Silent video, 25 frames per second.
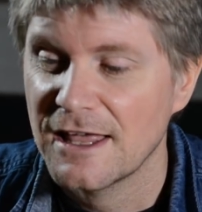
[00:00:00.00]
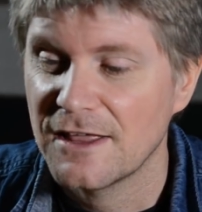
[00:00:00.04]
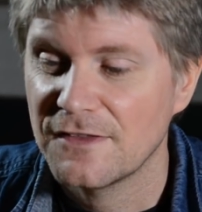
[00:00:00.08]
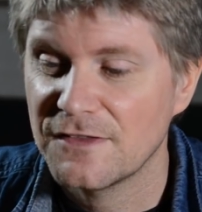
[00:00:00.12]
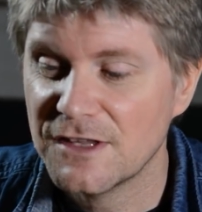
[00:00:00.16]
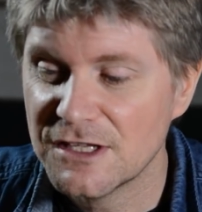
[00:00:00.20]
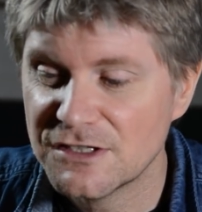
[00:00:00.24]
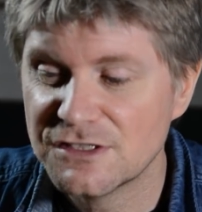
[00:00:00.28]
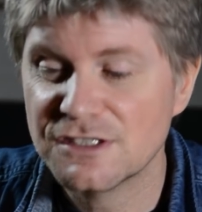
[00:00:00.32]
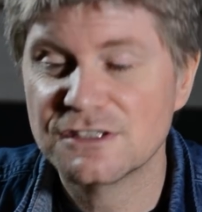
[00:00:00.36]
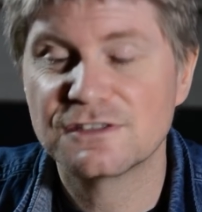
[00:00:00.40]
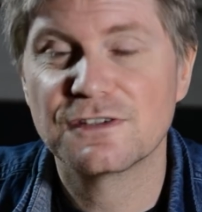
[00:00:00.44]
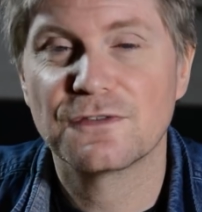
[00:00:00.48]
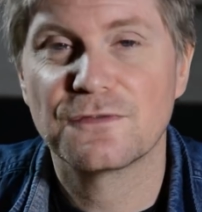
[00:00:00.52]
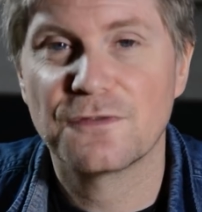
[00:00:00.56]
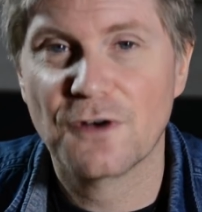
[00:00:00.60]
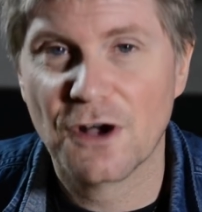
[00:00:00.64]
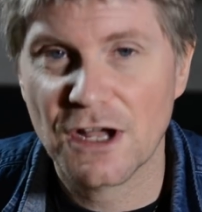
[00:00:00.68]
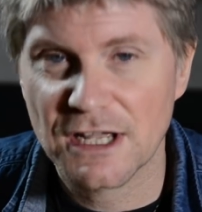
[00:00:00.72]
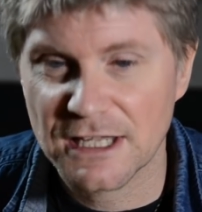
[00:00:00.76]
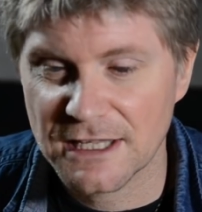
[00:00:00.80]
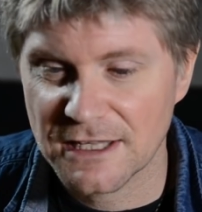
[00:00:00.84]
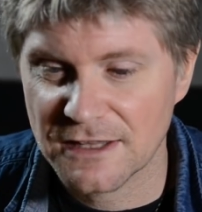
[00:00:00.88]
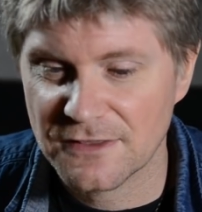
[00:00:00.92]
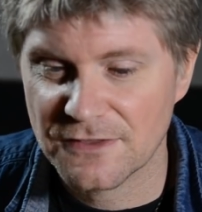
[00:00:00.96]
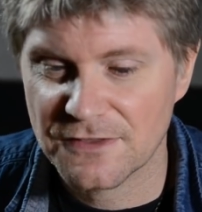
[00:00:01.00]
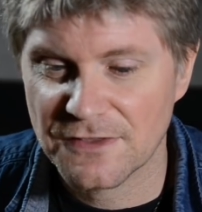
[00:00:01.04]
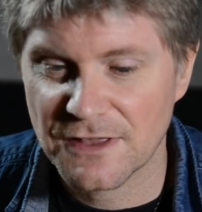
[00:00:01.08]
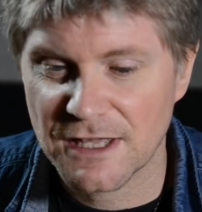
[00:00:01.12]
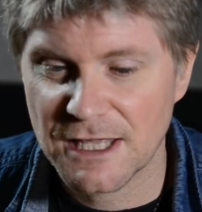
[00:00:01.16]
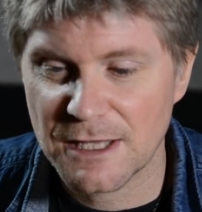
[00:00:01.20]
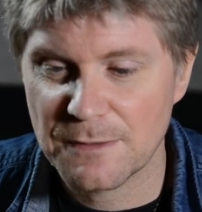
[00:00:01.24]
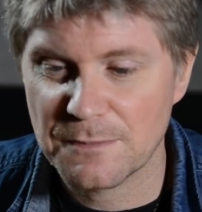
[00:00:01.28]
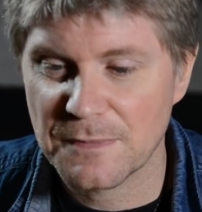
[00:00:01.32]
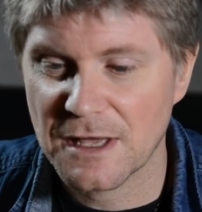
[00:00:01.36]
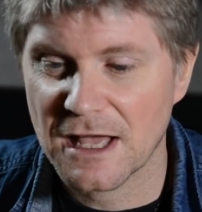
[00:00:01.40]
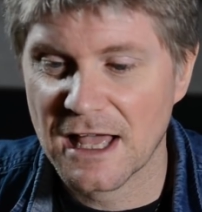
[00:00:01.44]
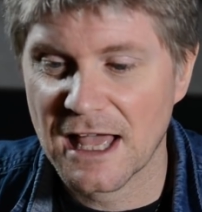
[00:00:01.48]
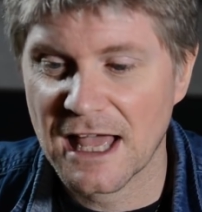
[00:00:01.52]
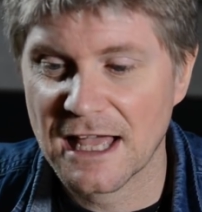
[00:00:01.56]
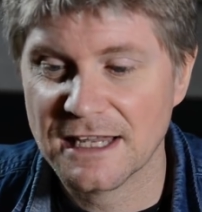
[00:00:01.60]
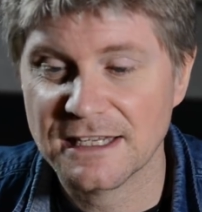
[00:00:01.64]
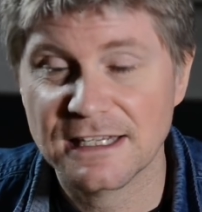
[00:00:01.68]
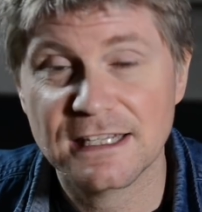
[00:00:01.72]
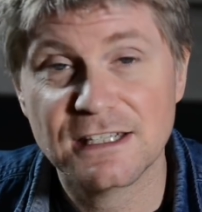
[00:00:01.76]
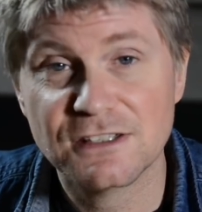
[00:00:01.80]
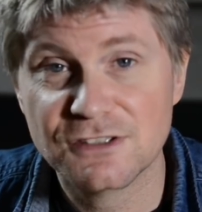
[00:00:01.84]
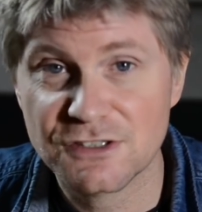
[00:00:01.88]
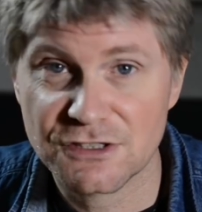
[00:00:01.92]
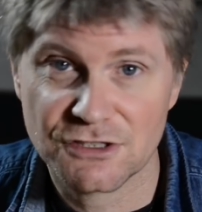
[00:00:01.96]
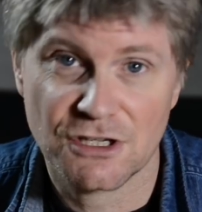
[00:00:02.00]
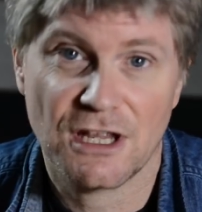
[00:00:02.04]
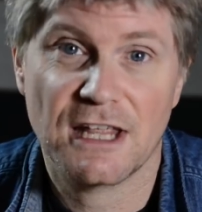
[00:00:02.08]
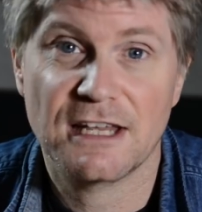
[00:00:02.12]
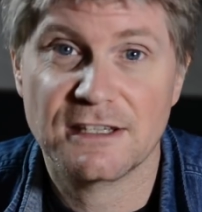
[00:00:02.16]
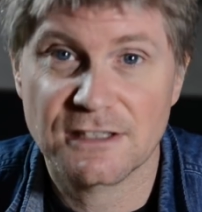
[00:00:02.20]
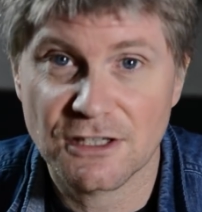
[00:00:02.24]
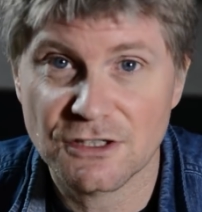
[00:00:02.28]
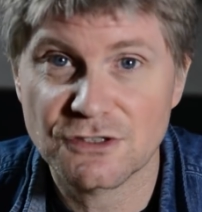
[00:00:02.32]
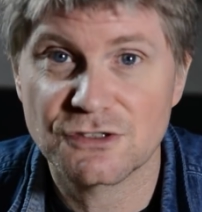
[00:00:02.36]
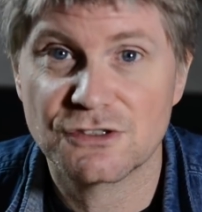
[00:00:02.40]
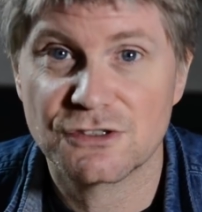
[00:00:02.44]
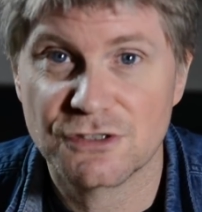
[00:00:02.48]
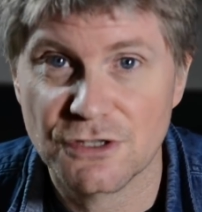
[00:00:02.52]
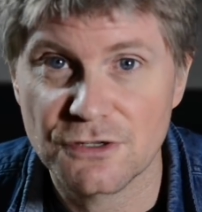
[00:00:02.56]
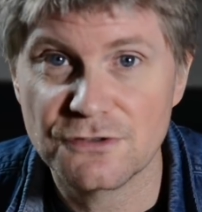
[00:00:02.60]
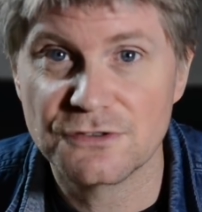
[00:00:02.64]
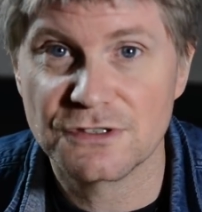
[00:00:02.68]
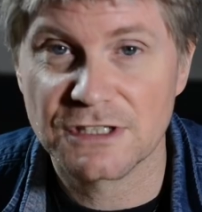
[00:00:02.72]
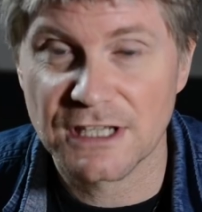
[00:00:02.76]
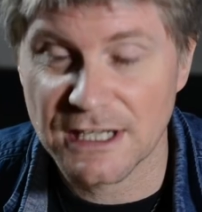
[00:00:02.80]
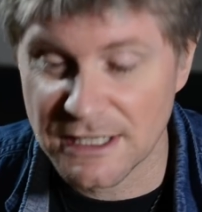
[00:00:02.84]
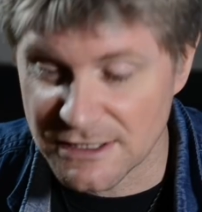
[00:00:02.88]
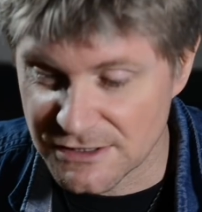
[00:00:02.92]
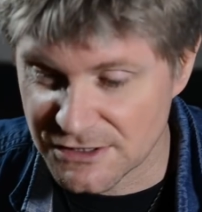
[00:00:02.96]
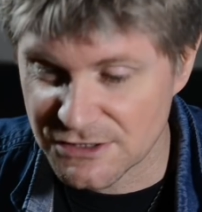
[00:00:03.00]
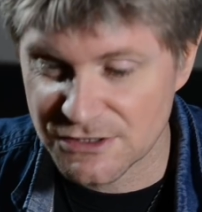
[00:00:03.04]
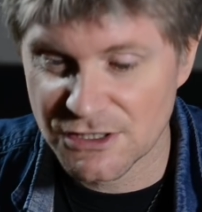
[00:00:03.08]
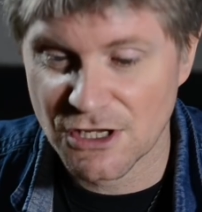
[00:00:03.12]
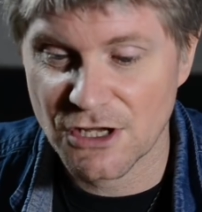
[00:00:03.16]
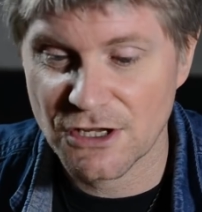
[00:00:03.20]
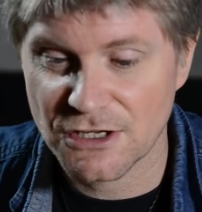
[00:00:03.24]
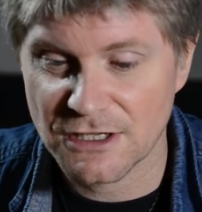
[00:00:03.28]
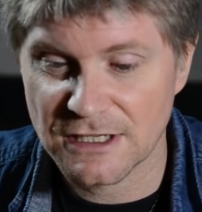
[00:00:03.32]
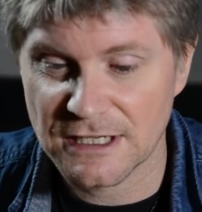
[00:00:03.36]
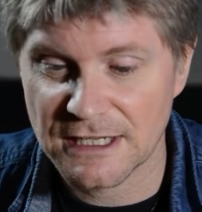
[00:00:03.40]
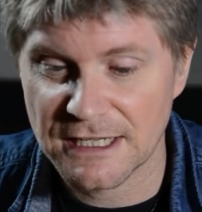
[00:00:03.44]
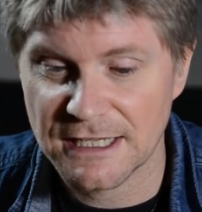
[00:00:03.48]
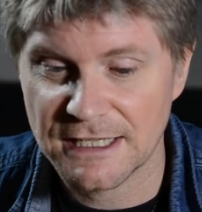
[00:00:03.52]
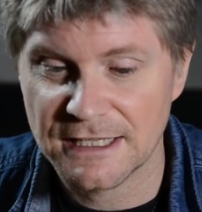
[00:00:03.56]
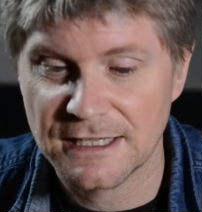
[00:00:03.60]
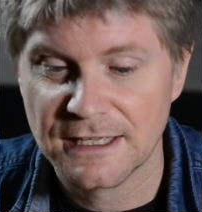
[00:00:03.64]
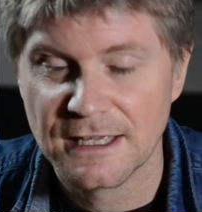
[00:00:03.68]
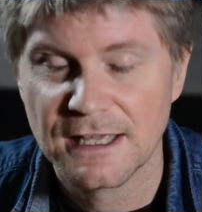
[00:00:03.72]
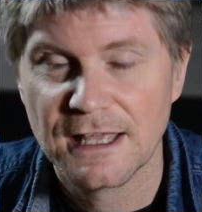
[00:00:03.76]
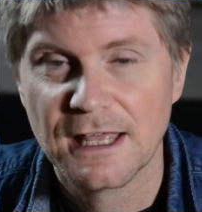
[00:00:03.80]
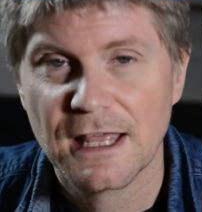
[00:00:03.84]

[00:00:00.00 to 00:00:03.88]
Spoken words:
This is a Viking theme, and it does suit it, certainly.